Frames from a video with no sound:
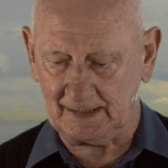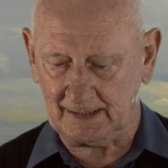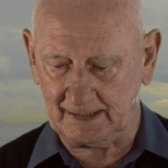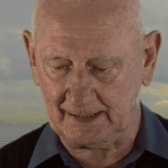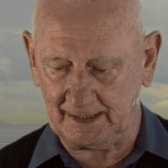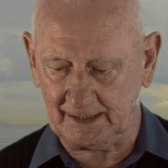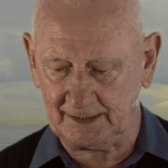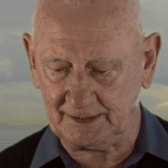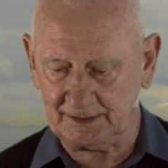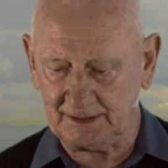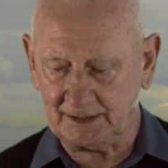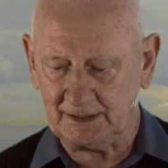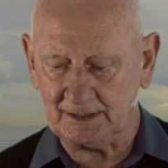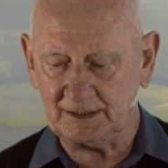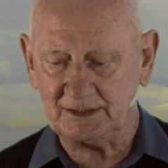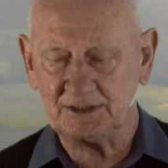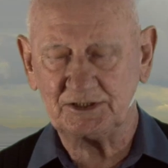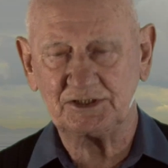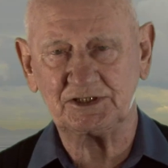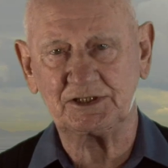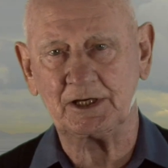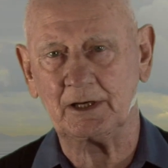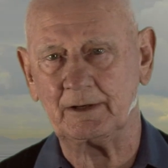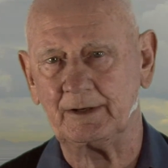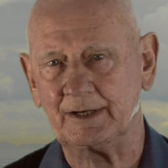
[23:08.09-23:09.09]
and
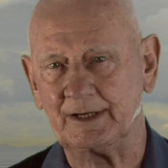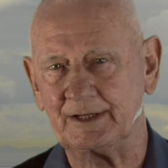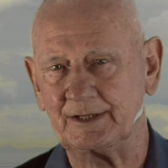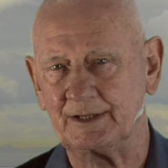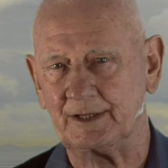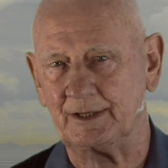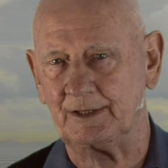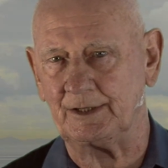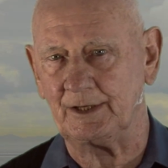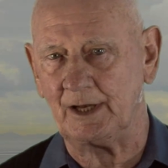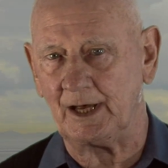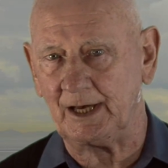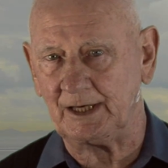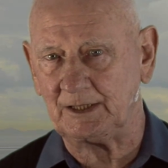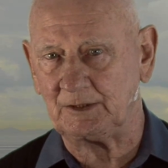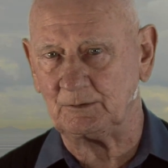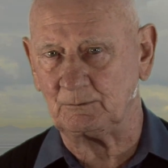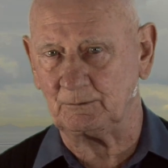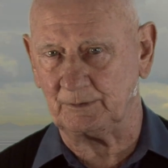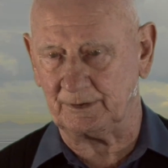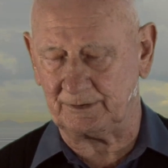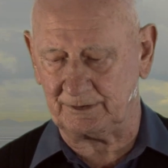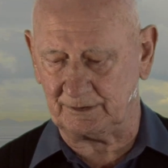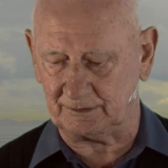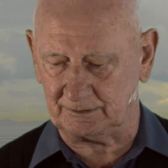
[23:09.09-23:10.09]
sharing the night
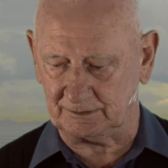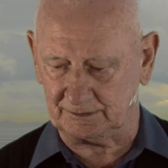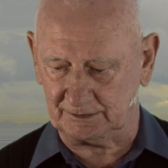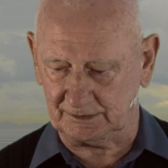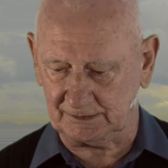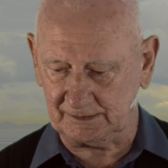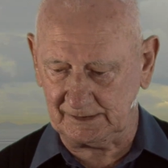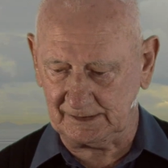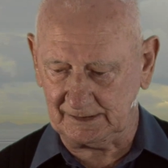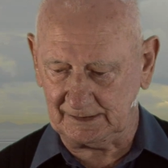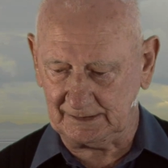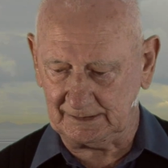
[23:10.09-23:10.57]
with her